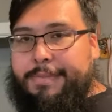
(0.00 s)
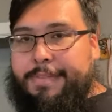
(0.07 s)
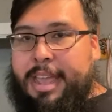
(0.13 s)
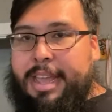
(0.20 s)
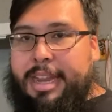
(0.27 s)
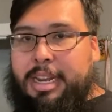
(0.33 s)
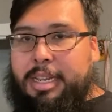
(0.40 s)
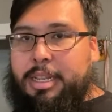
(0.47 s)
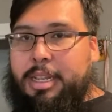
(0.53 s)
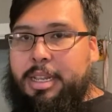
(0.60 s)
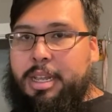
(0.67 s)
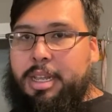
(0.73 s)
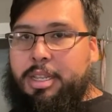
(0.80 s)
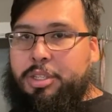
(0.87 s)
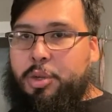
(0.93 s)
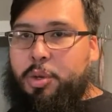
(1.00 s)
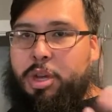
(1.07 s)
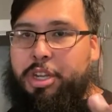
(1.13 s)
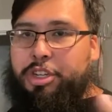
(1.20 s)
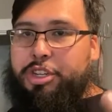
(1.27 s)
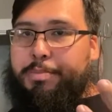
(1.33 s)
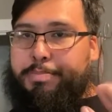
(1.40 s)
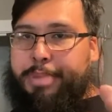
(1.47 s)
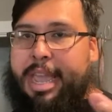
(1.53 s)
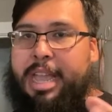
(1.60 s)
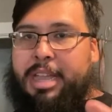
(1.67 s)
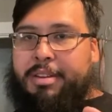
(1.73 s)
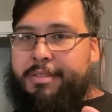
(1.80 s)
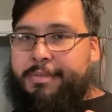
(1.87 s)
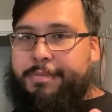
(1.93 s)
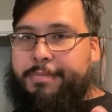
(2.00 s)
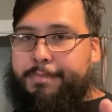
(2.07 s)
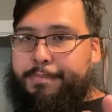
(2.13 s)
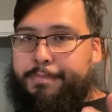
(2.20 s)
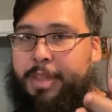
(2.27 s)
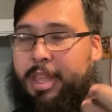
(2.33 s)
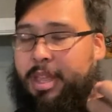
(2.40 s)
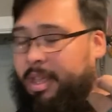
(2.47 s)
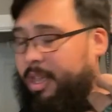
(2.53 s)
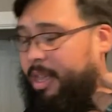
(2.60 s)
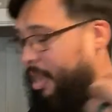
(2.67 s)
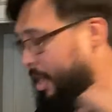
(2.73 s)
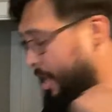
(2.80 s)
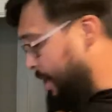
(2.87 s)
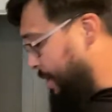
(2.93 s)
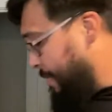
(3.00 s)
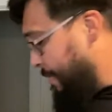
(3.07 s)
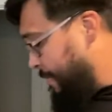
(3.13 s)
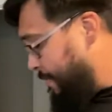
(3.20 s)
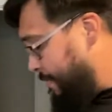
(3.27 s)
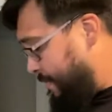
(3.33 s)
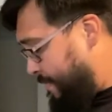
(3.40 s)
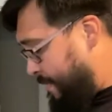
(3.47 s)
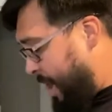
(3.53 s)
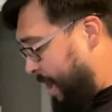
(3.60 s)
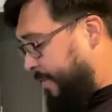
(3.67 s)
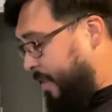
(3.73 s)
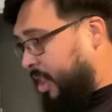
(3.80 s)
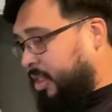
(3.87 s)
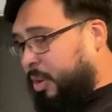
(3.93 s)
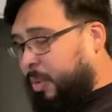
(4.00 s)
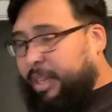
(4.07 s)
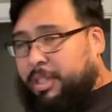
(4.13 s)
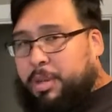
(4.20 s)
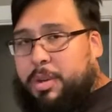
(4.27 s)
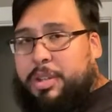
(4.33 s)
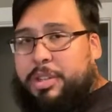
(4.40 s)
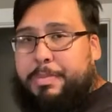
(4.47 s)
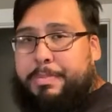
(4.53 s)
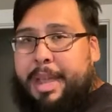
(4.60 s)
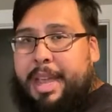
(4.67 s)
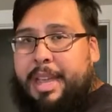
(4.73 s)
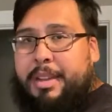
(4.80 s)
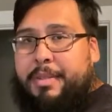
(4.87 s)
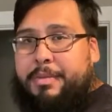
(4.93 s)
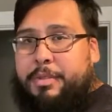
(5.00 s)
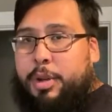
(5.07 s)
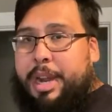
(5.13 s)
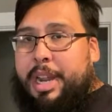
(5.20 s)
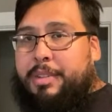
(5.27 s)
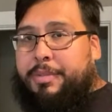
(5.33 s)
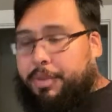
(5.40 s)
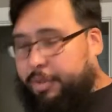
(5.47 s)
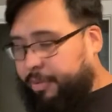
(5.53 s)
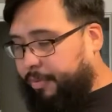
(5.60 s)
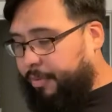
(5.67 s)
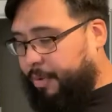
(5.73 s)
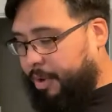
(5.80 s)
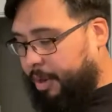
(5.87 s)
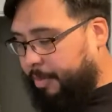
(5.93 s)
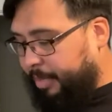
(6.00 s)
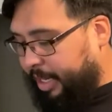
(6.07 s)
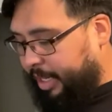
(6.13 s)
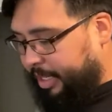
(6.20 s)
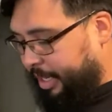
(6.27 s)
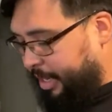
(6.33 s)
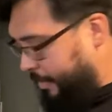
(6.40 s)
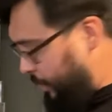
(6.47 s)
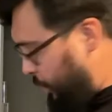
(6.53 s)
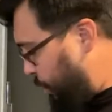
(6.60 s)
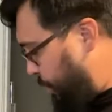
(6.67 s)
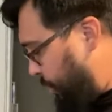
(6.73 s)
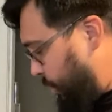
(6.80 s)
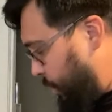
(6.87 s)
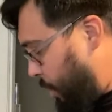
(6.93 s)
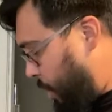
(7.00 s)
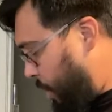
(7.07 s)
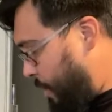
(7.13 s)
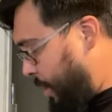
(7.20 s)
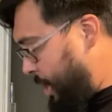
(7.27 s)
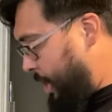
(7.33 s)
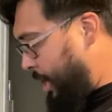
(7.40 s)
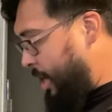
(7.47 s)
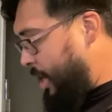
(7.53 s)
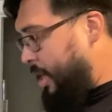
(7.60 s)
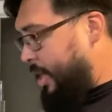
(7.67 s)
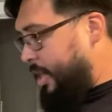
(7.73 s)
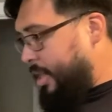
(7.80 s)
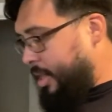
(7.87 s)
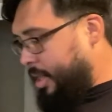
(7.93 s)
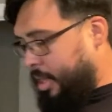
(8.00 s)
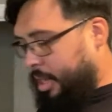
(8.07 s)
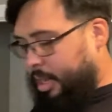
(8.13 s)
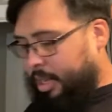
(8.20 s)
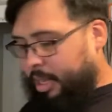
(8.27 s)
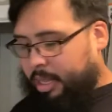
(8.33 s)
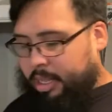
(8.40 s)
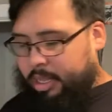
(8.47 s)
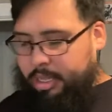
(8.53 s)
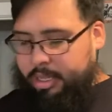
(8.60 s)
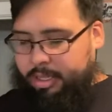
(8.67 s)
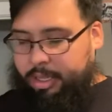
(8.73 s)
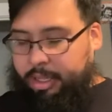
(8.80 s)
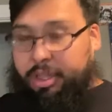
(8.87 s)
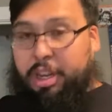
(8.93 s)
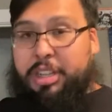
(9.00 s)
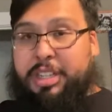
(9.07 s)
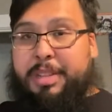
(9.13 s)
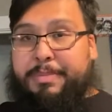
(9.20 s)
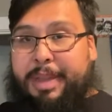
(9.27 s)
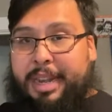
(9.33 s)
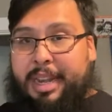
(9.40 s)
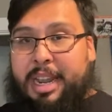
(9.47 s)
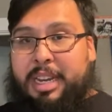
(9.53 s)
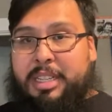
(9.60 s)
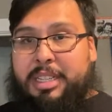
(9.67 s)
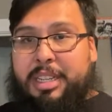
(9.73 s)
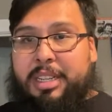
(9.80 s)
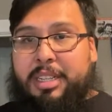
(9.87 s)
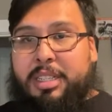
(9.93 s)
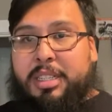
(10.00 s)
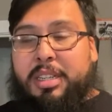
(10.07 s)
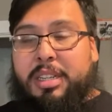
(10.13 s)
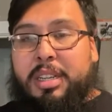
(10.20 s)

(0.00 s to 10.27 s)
had a 200 pack of, I've gone through a 200 pack of transfers from DTF Superstore already, the 13 by 19s.